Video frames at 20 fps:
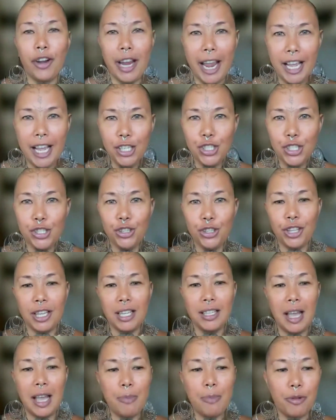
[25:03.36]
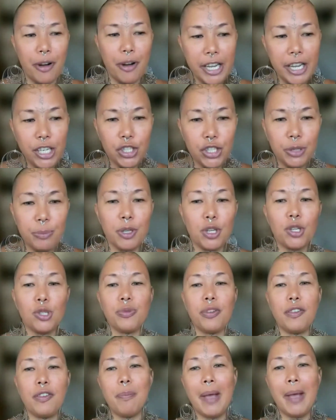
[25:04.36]
co-creation or the collaboration
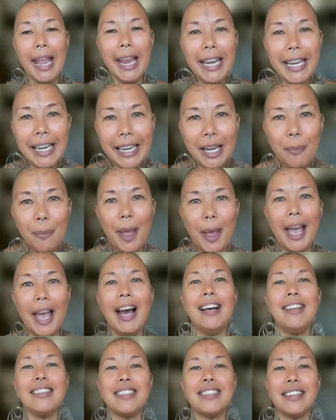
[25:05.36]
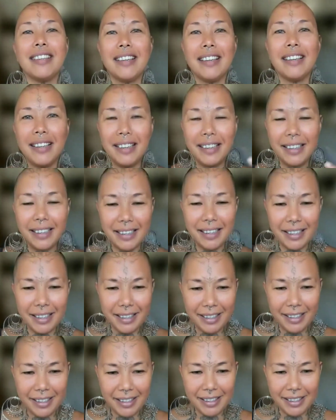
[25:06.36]
because we've made it about
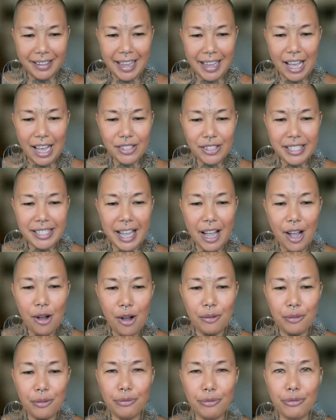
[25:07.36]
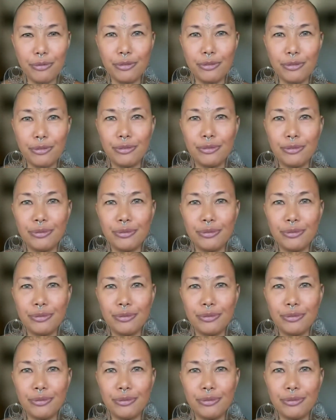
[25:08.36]
ourselves.